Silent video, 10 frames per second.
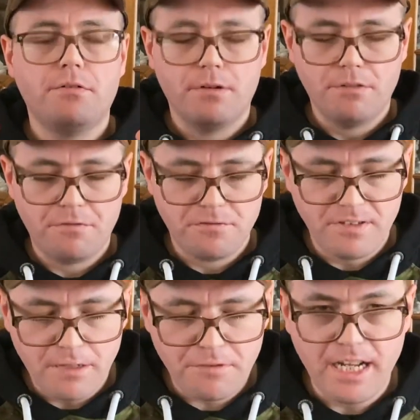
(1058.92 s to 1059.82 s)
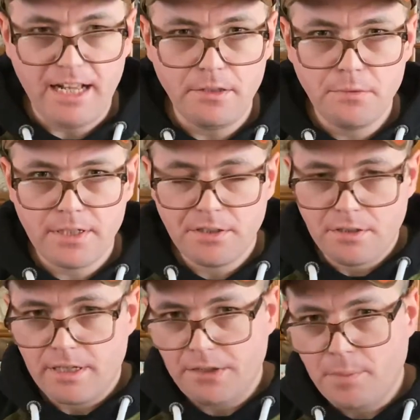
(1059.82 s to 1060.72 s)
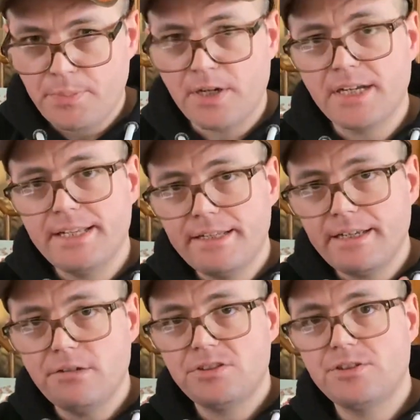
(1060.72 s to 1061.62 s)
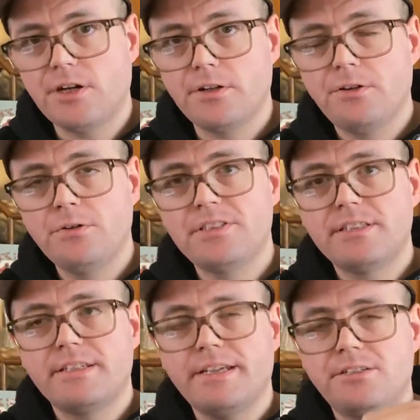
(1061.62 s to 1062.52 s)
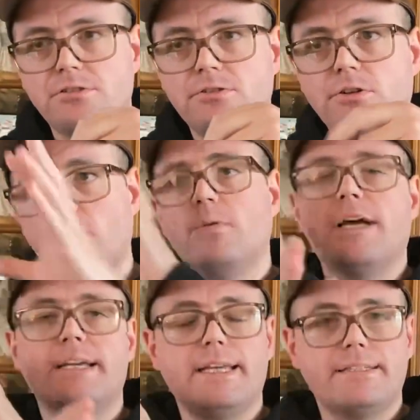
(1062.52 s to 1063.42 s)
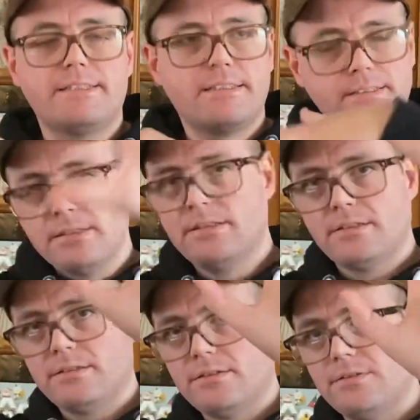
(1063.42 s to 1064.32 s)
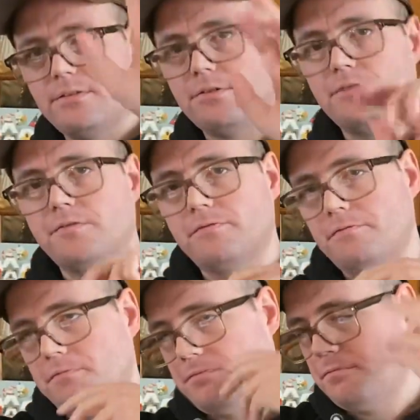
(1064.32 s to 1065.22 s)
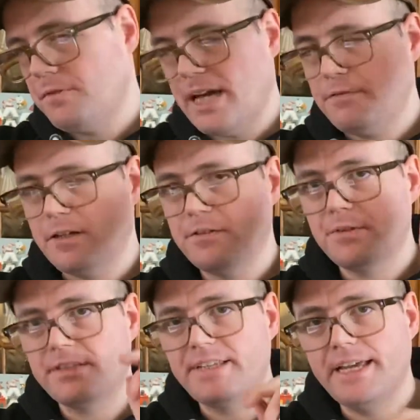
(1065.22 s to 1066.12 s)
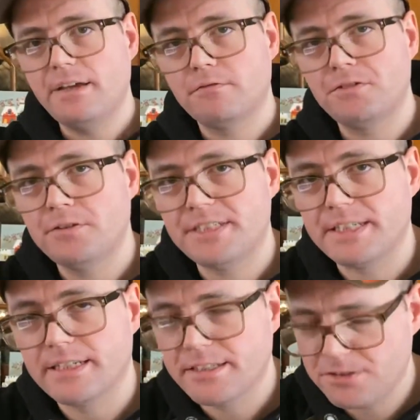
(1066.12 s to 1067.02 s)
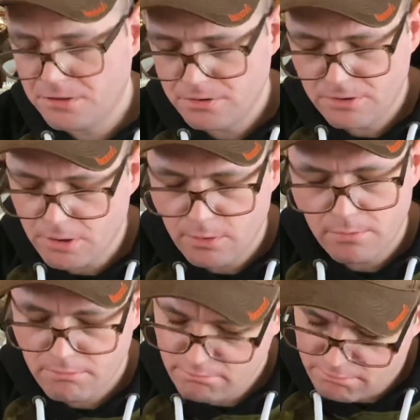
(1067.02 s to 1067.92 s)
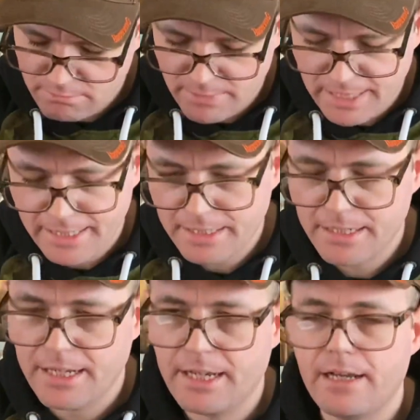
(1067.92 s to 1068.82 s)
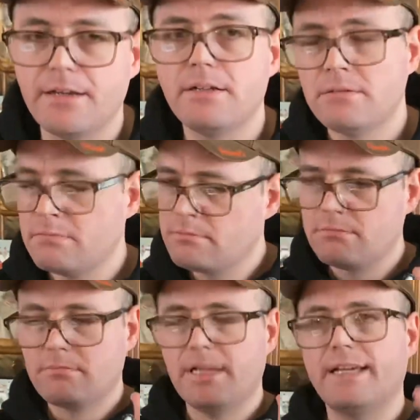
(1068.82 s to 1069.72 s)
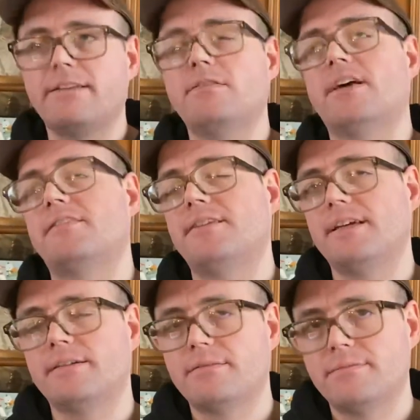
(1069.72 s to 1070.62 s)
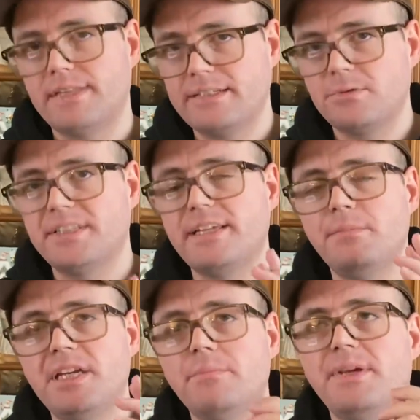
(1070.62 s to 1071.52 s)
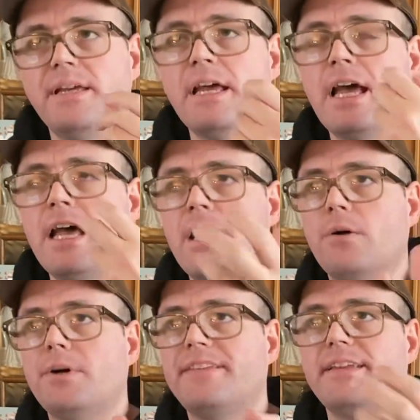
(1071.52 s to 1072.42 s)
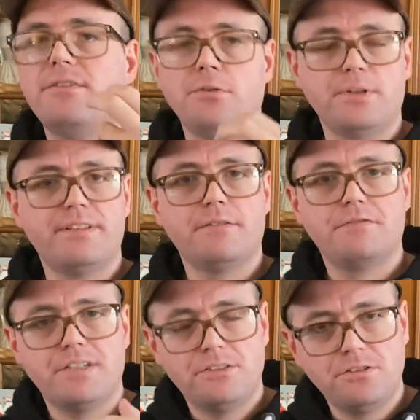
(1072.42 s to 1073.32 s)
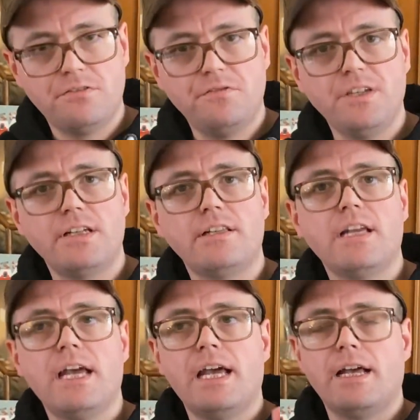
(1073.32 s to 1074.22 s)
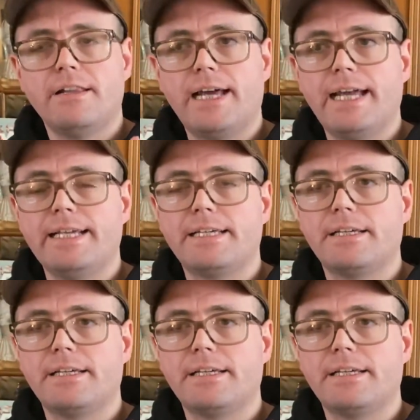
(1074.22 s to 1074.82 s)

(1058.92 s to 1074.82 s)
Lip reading: if you've never held one and you plug it in and you start to use it, it should go like it's your 500th day of using it. It should go like nothing. That's what they mean with intuitive. It should feel like